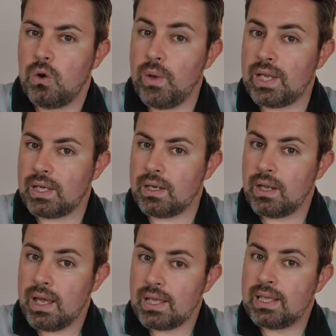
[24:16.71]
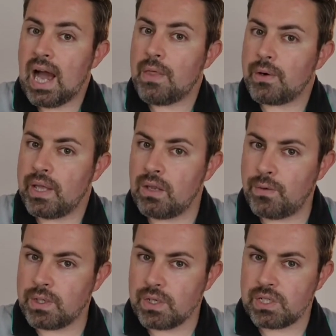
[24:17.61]
We can gather
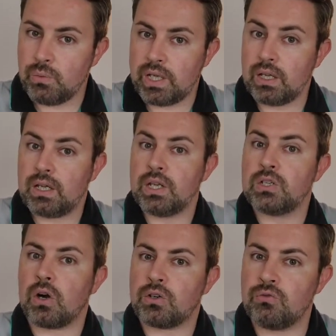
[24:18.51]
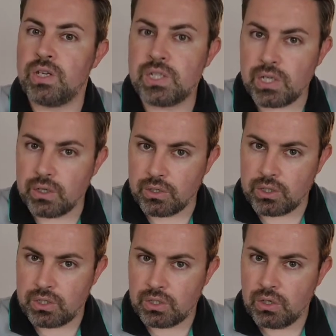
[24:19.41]
evidence. We can conduct
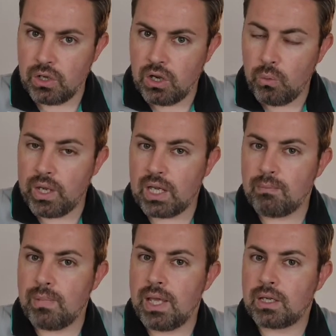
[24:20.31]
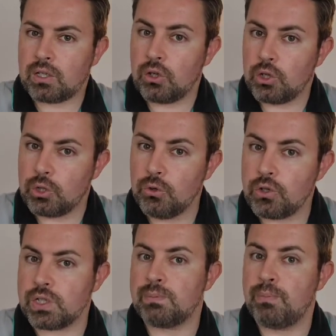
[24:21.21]
research. We can make
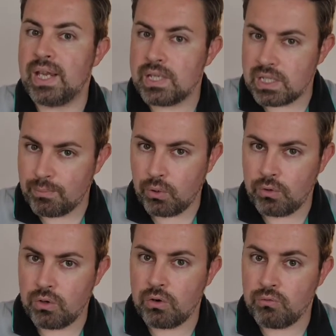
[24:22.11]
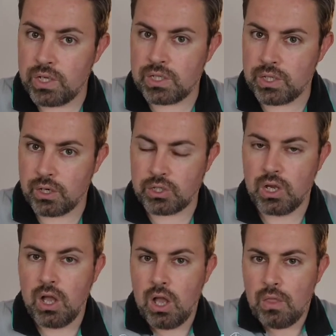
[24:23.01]
conclusions based upon research.
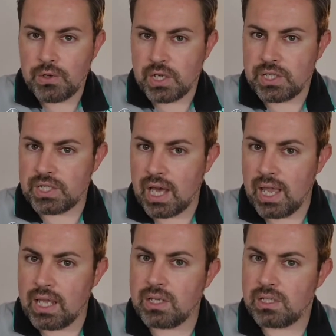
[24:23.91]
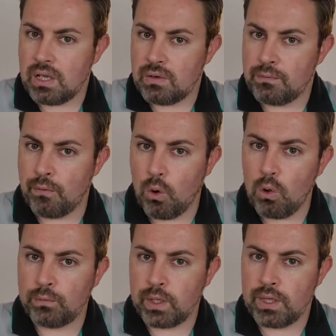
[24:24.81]
There's a science
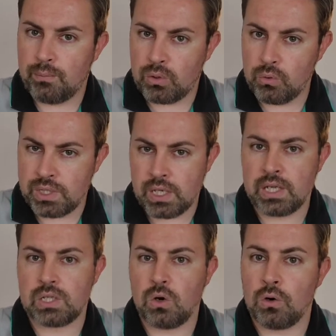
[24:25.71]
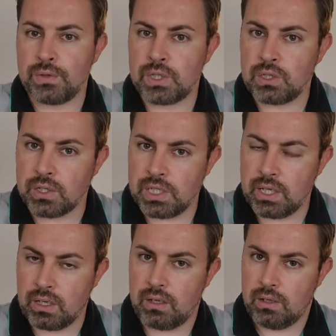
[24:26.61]
involved in the process of
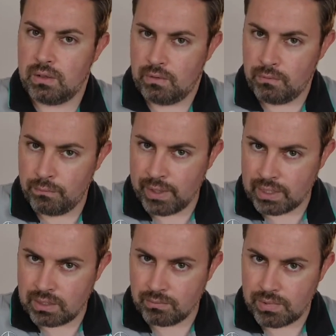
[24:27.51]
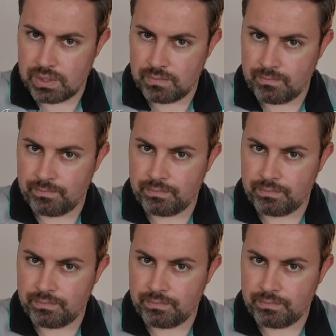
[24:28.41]
studying victims.